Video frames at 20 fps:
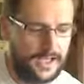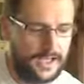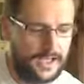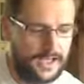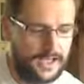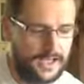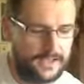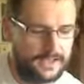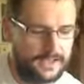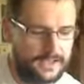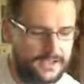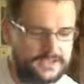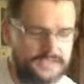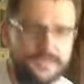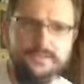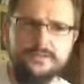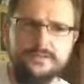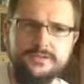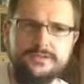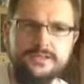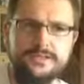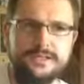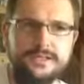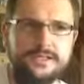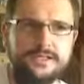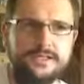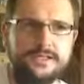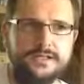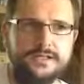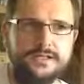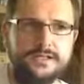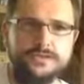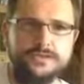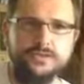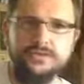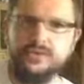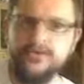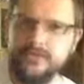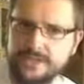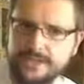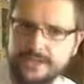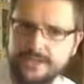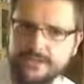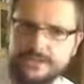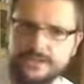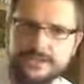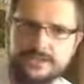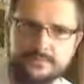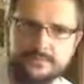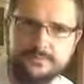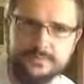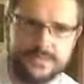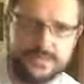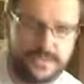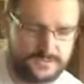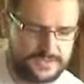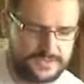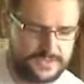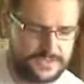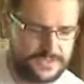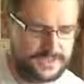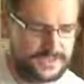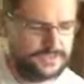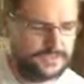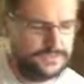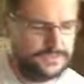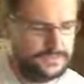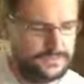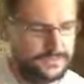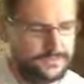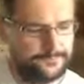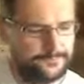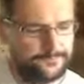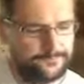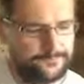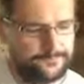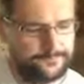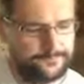And it's known as a tritone in some circumstances as well.